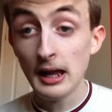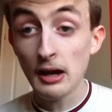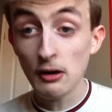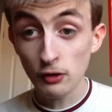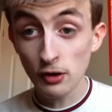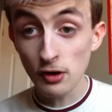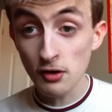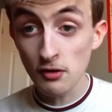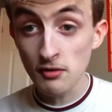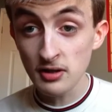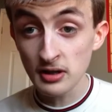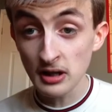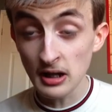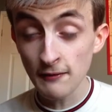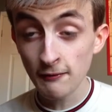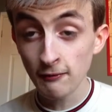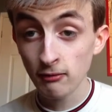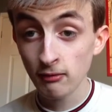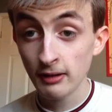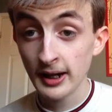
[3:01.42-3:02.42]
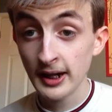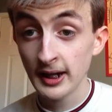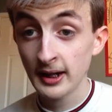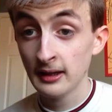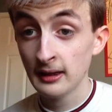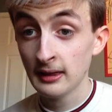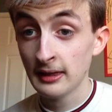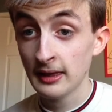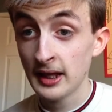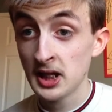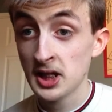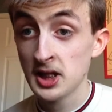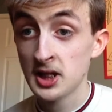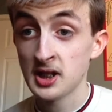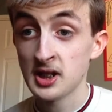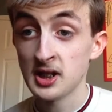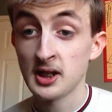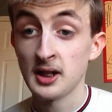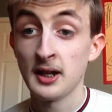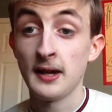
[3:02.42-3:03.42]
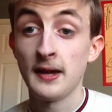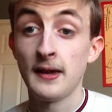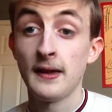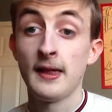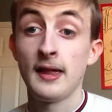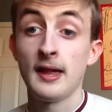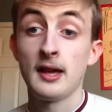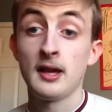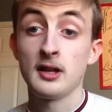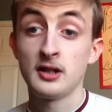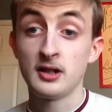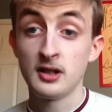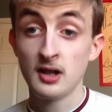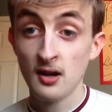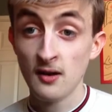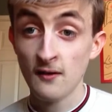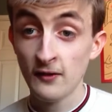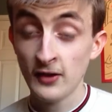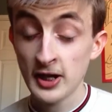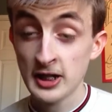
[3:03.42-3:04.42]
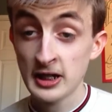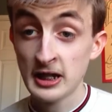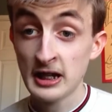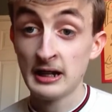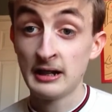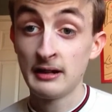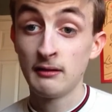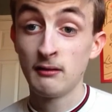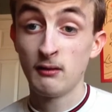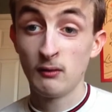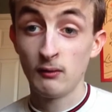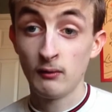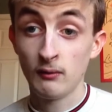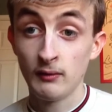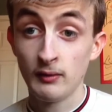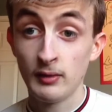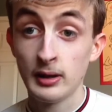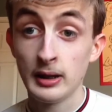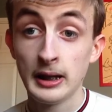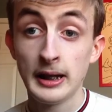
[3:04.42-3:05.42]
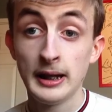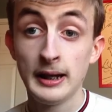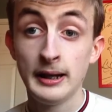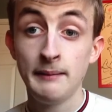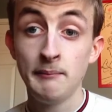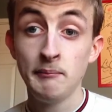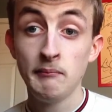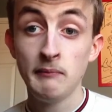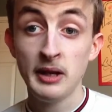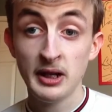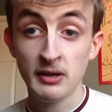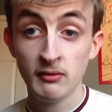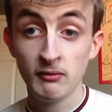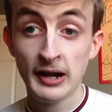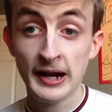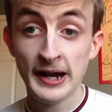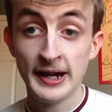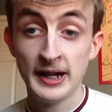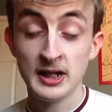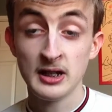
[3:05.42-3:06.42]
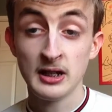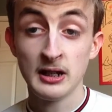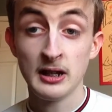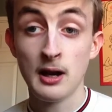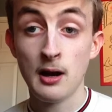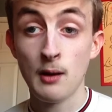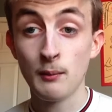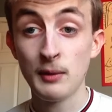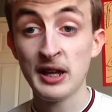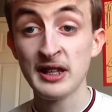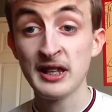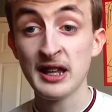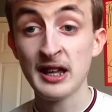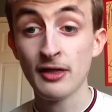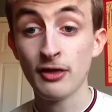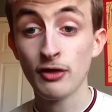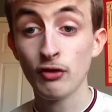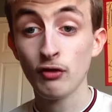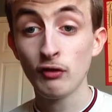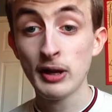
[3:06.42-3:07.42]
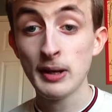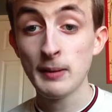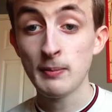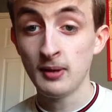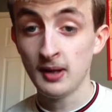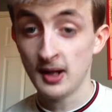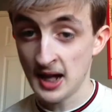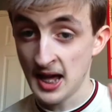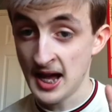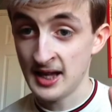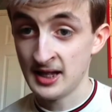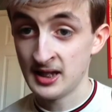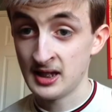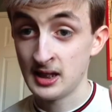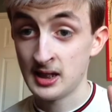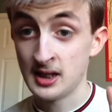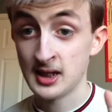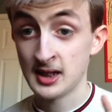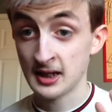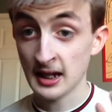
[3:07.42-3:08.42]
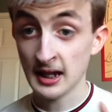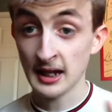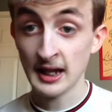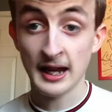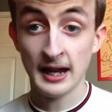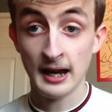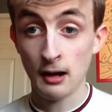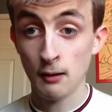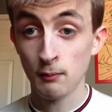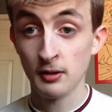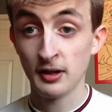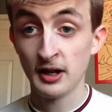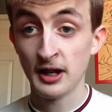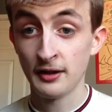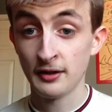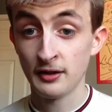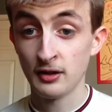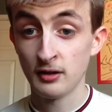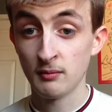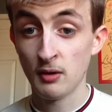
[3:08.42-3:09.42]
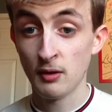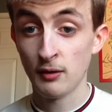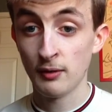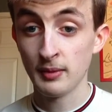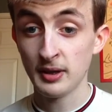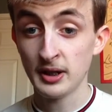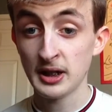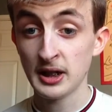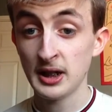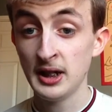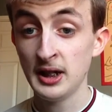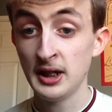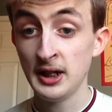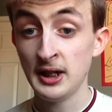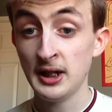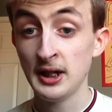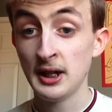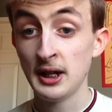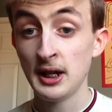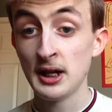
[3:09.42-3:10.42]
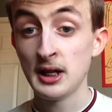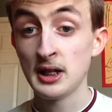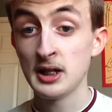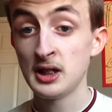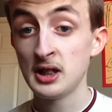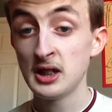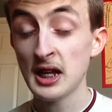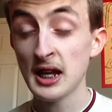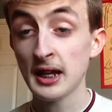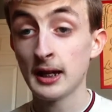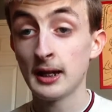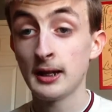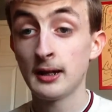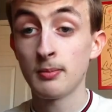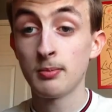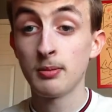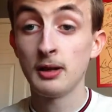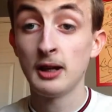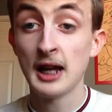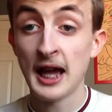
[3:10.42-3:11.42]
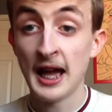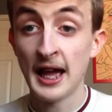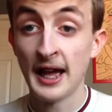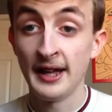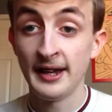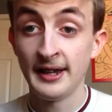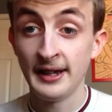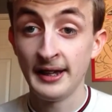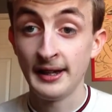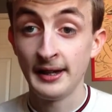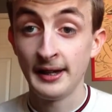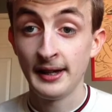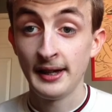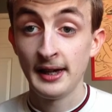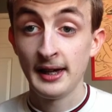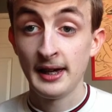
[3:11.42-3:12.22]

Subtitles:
Now Google is offering this service at the mid-range. There's like 3 plans. Again, I'll put down to the moment, but the second plan